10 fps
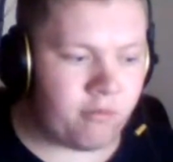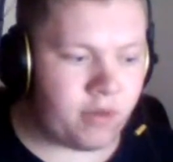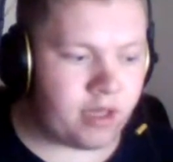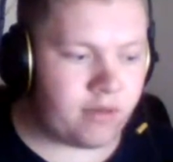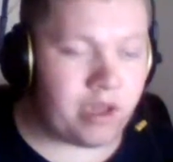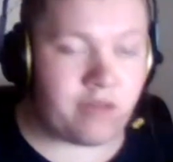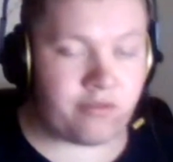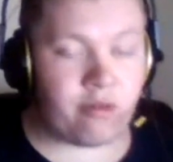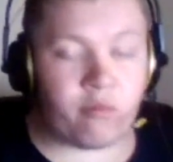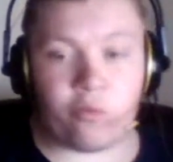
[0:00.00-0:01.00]
If
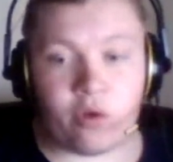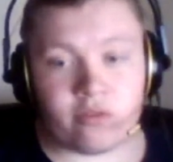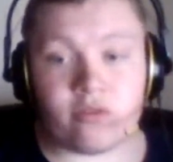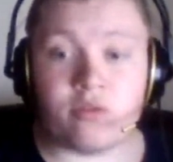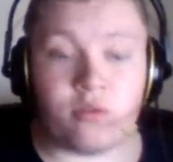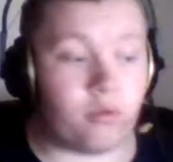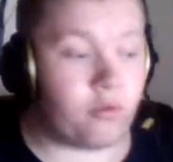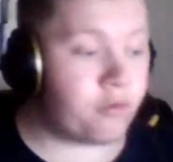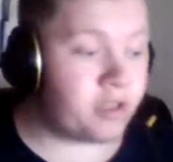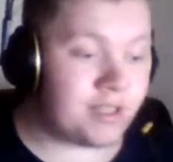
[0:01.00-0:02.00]
someone wants to, for
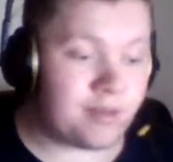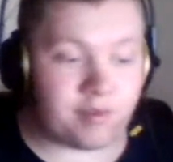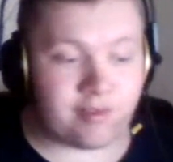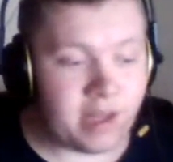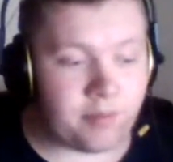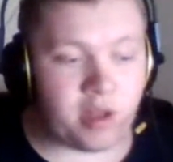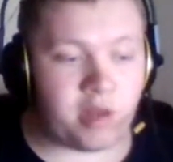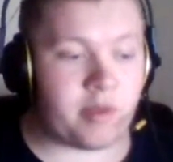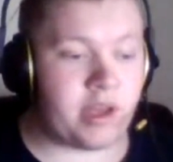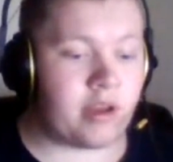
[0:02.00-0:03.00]
example, step up
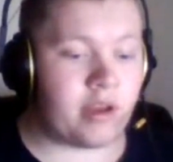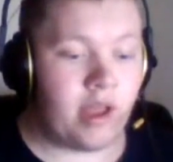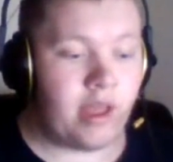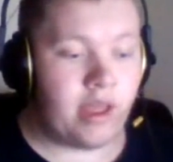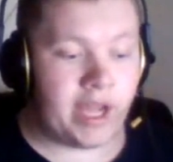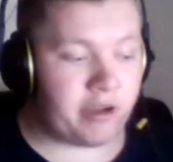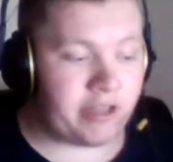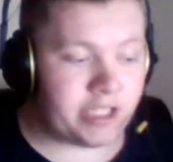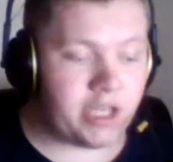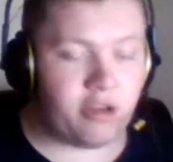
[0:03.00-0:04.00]
and
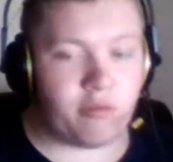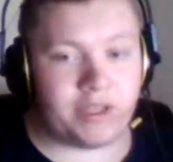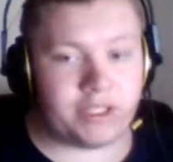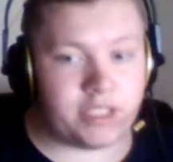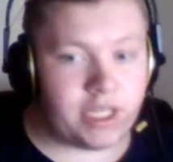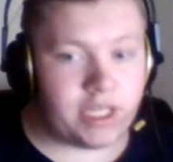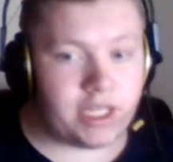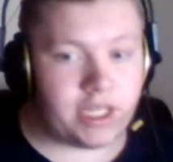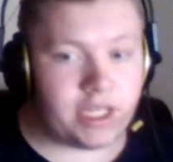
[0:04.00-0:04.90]
continue maintaining